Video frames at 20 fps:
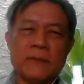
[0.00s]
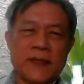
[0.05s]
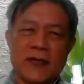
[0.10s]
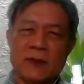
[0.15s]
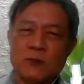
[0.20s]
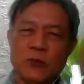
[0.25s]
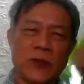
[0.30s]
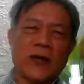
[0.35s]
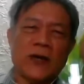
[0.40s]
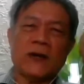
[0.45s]

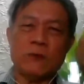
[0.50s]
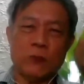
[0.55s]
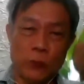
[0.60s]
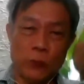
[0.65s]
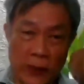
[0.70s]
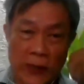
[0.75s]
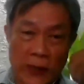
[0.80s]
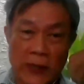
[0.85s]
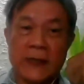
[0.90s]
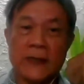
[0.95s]
then we are
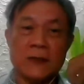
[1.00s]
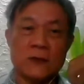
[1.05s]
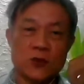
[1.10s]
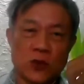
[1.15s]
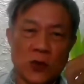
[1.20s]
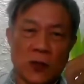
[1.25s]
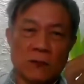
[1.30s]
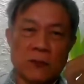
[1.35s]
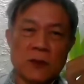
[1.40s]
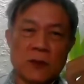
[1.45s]
really in
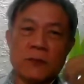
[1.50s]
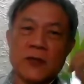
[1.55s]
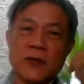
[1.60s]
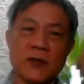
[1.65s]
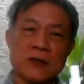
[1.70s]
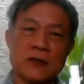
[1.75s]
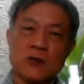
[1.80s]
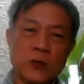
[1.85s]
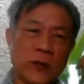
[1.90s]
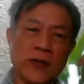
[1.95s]
trouble,
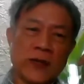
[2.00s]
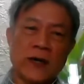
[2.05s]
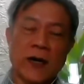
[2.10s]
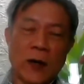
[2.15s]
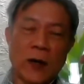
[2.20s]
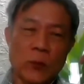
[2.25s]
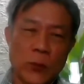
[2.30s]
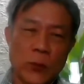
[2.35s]
because we are